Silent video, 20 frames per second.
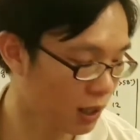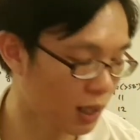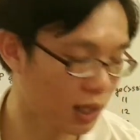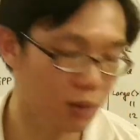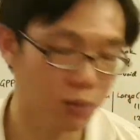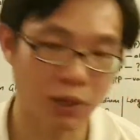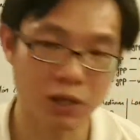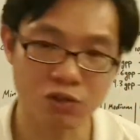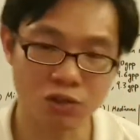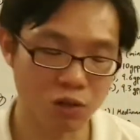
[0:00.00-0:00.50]

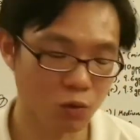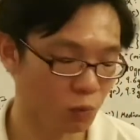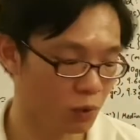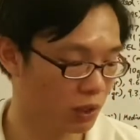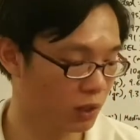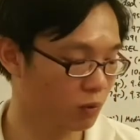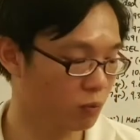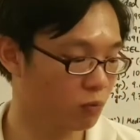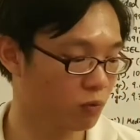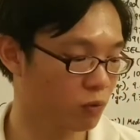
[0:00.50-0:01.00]
I'm actually
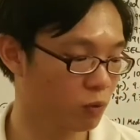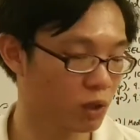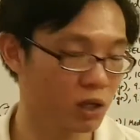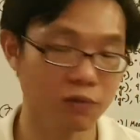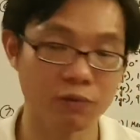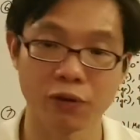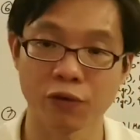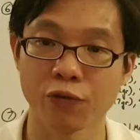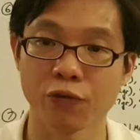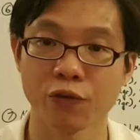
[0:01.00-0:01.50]
waiting one
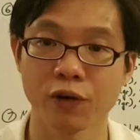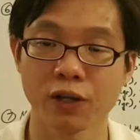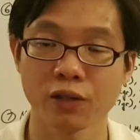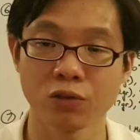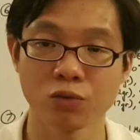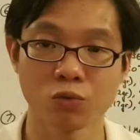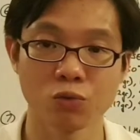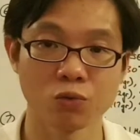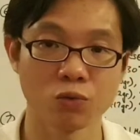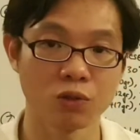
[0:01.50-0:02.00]
of my
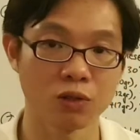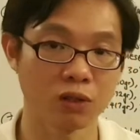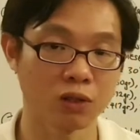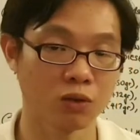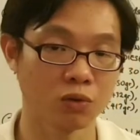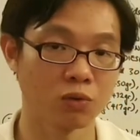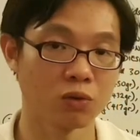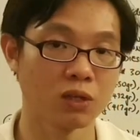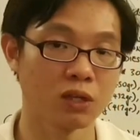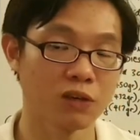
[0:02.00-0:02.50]
friend to
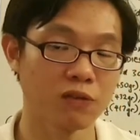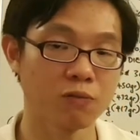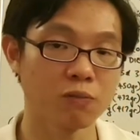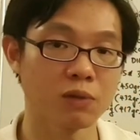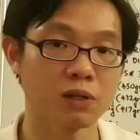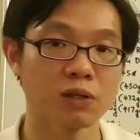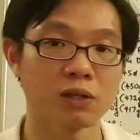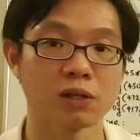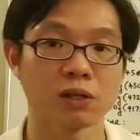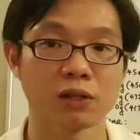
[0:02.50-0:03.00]
to give
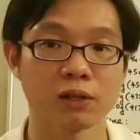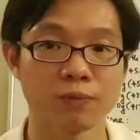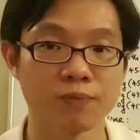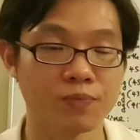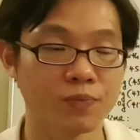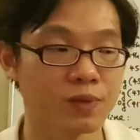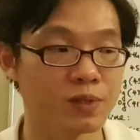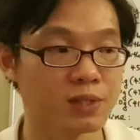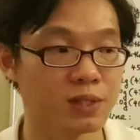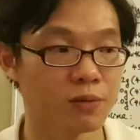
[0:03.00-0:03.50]
me uh,
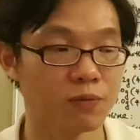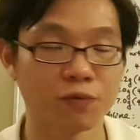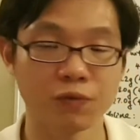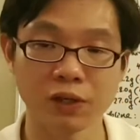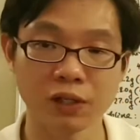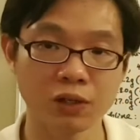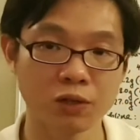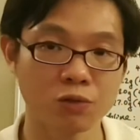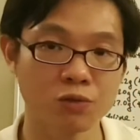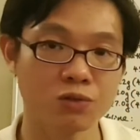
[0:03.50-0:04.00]
some
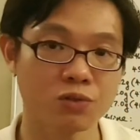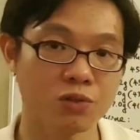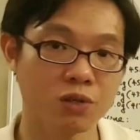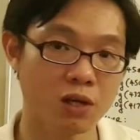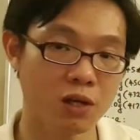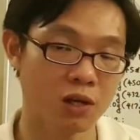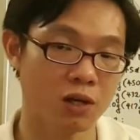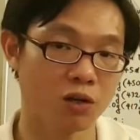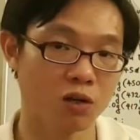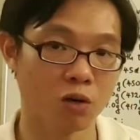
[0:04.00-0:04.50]
videos
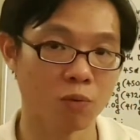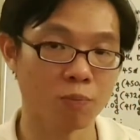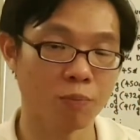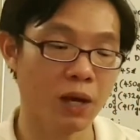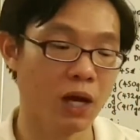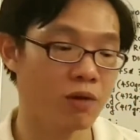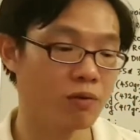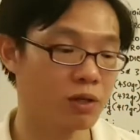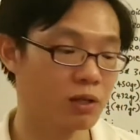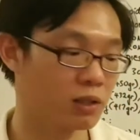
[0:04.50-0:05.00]

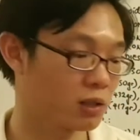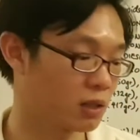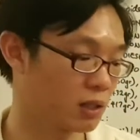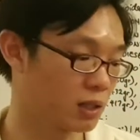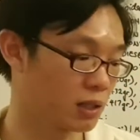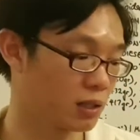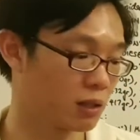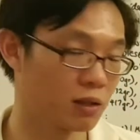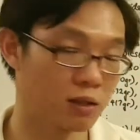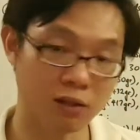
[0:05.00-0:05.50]
comparing
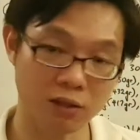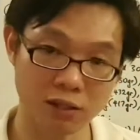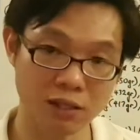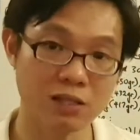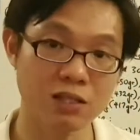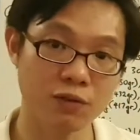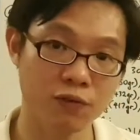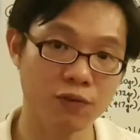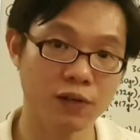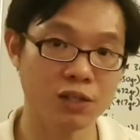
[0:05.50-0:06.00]
the
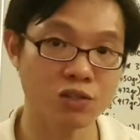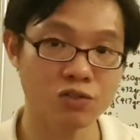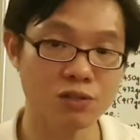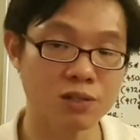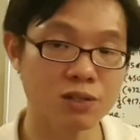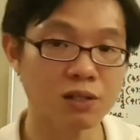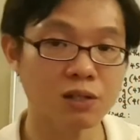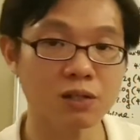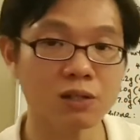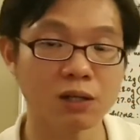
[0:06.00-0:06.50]
these
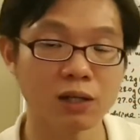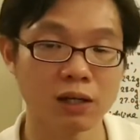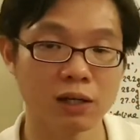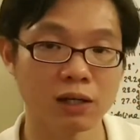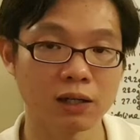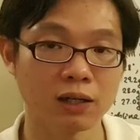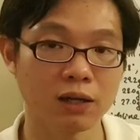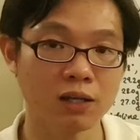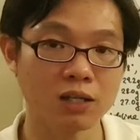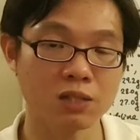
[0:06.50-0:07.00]
fletches here
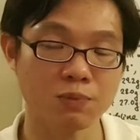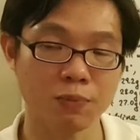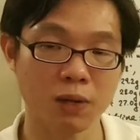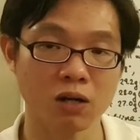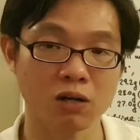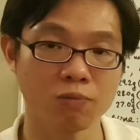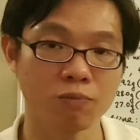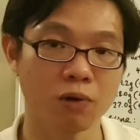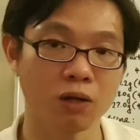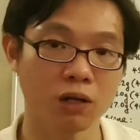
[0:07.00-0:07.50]
against
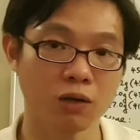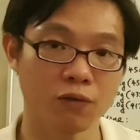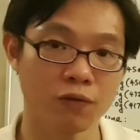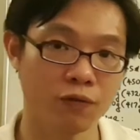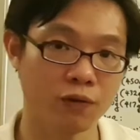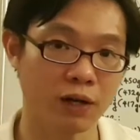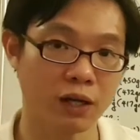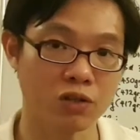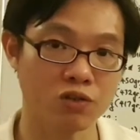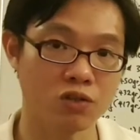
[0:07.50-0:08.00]
parabolic
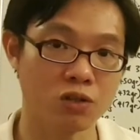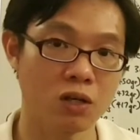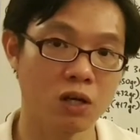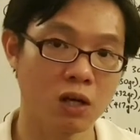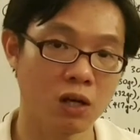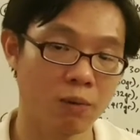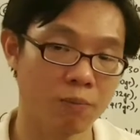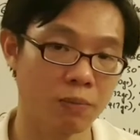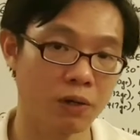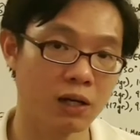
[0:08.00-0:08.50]
fletch
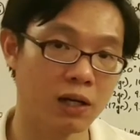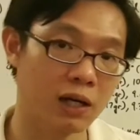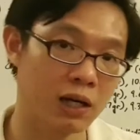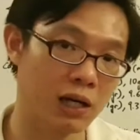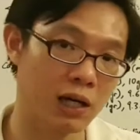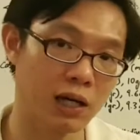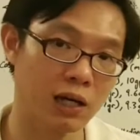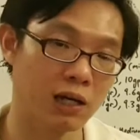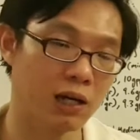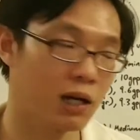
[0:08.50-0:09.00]
but
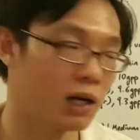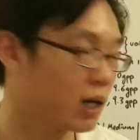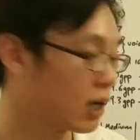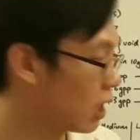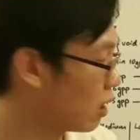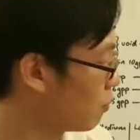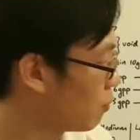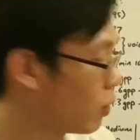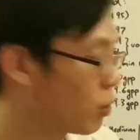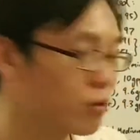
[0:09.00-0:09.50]
uh,
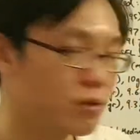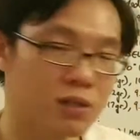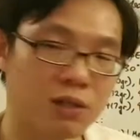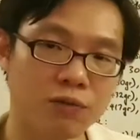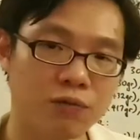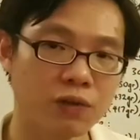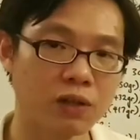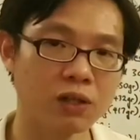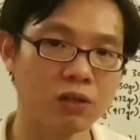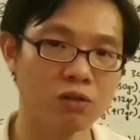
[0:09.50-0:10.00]
I'll post
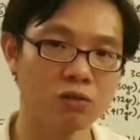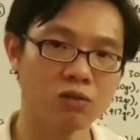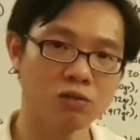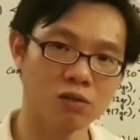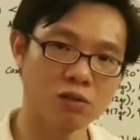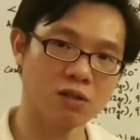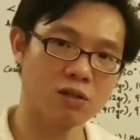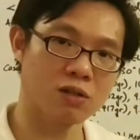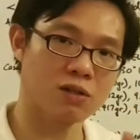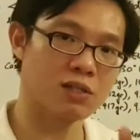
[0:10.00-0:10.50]
a
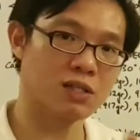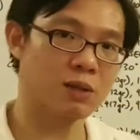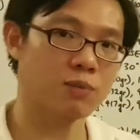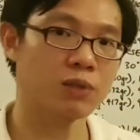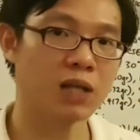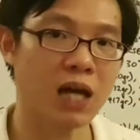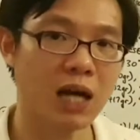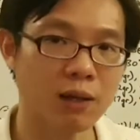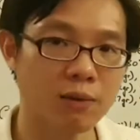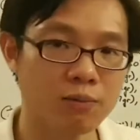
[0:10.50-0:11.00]
video
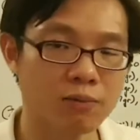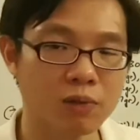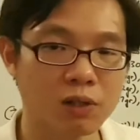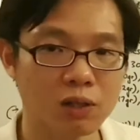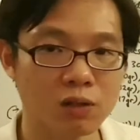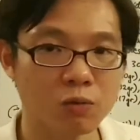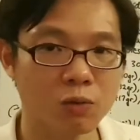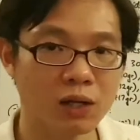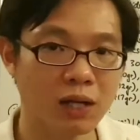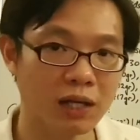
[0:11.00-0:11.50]
sometime
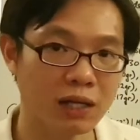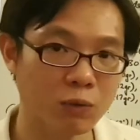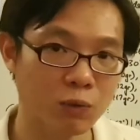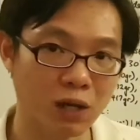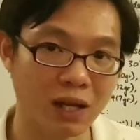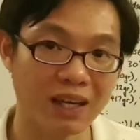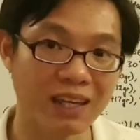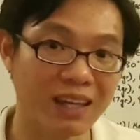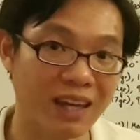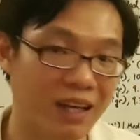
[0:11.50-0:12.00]
uh, when I
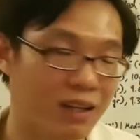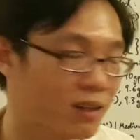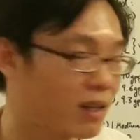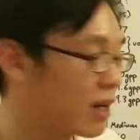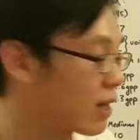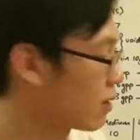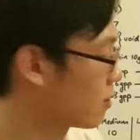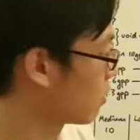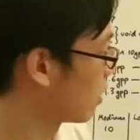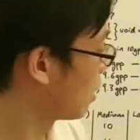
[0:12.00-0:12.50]
when I get
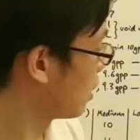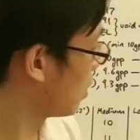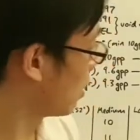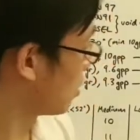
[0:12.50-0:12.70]
that.